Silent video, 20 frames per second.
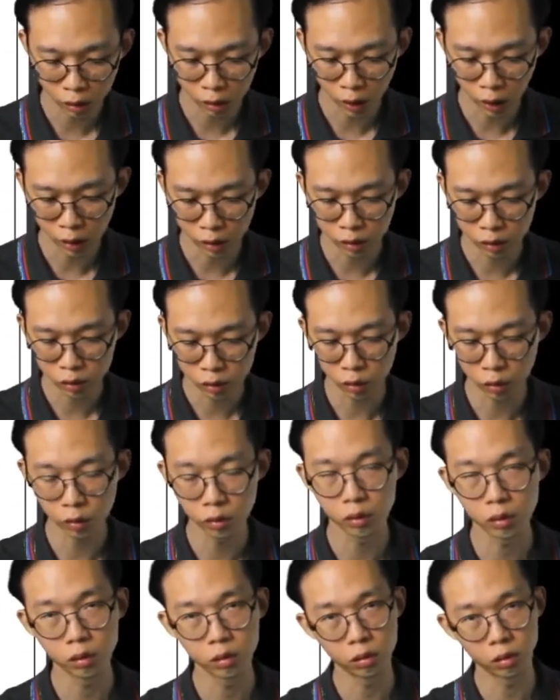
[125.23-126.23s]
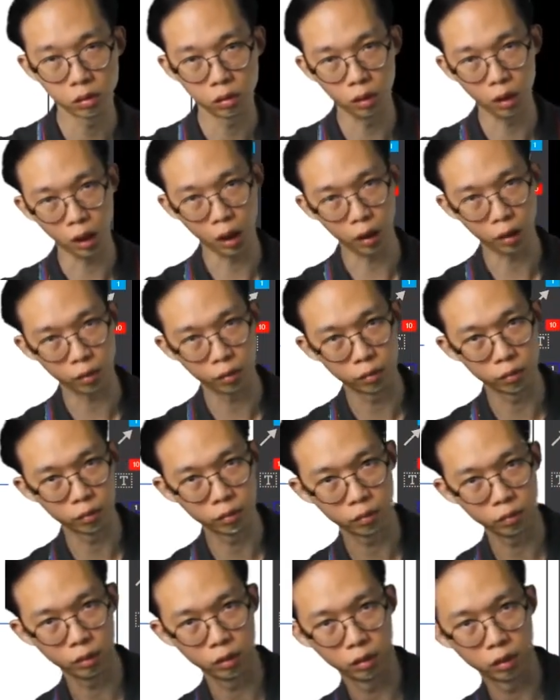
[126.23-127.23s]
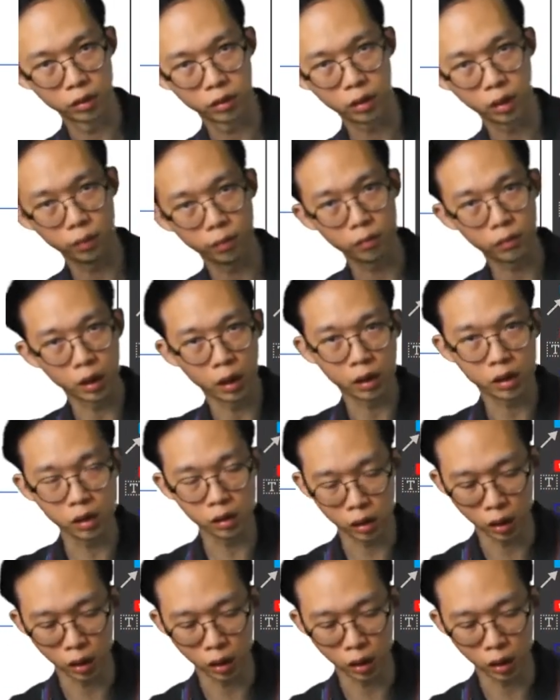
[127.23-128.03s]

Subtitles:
And so they are in the same direction.